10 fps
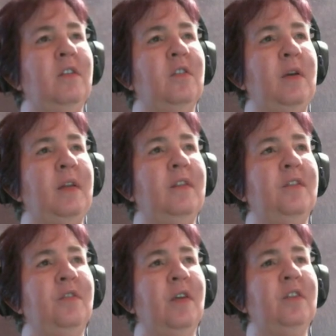Going in this
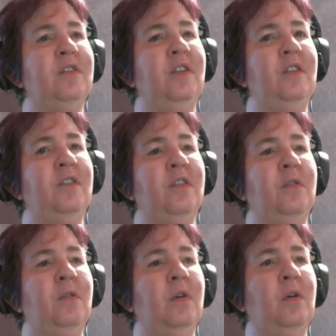direction, so
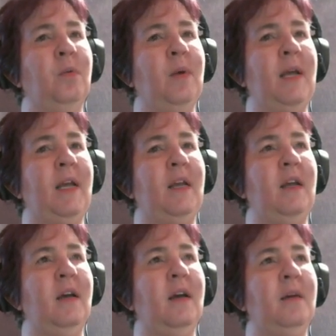away,
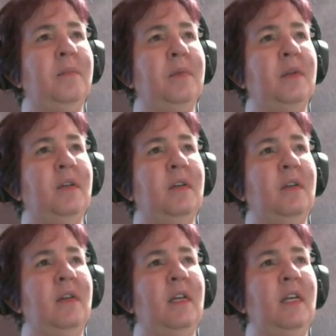up,
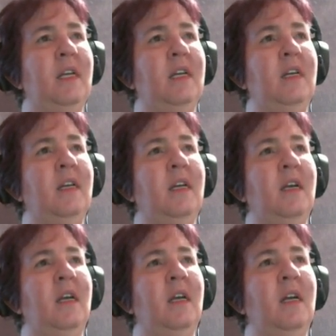in,
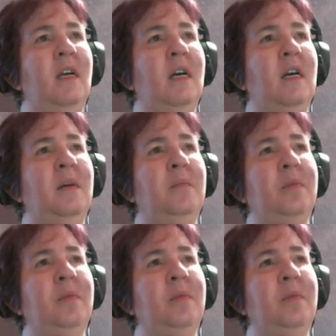up,